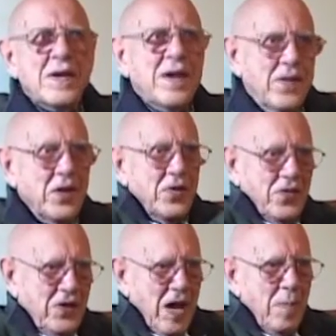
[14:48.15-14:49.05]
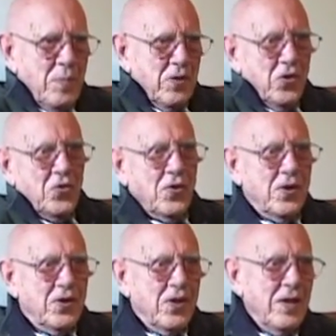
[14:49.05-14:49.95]
And then you stop and you turn
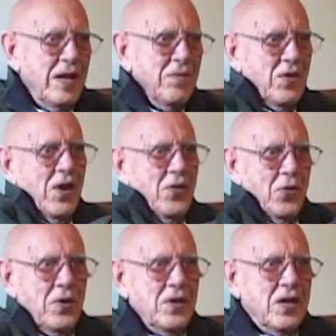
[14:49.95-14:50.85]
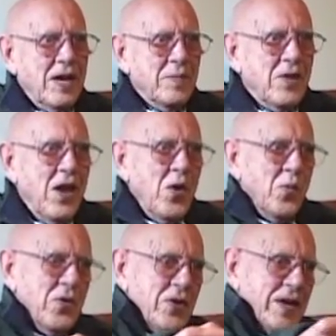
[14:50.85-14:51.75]
it to the left 30 times.
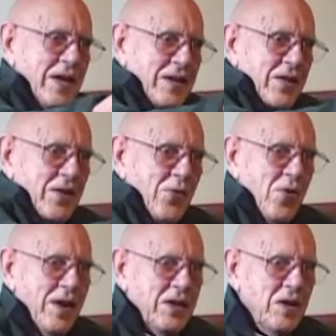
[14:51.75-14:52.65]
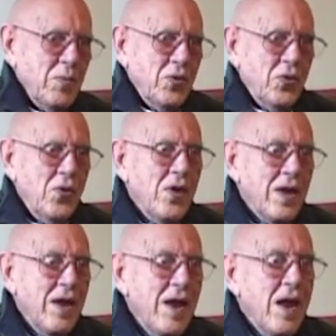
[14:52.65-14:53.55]
When you get to the crank number
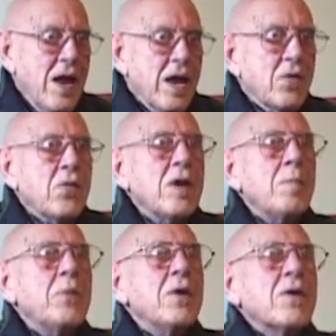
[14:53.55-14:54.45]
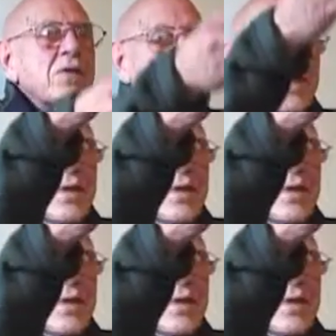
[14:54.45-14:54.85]
30, it reappears.